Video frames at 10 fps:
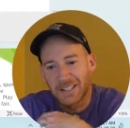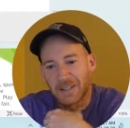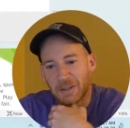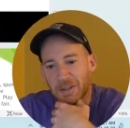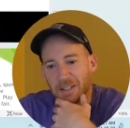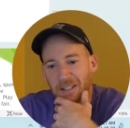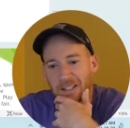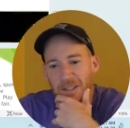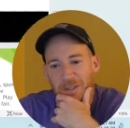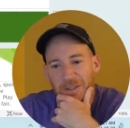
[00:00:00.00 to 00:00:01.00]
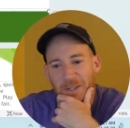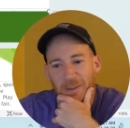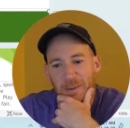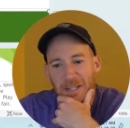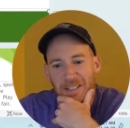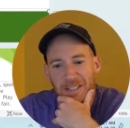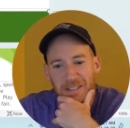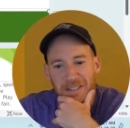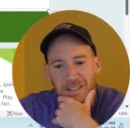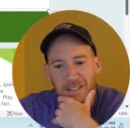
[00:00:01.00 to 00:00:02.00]
So I'm gonna try my best
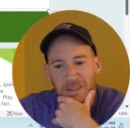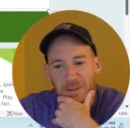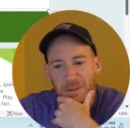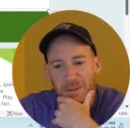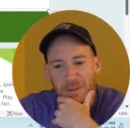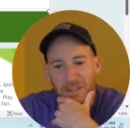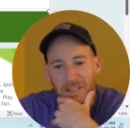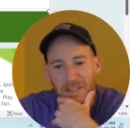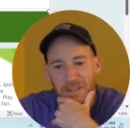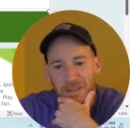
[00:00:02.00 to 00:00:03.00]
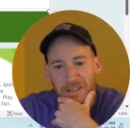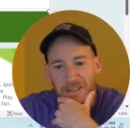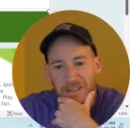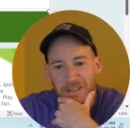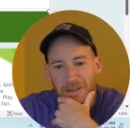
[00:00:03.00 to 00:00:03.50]
here to insert a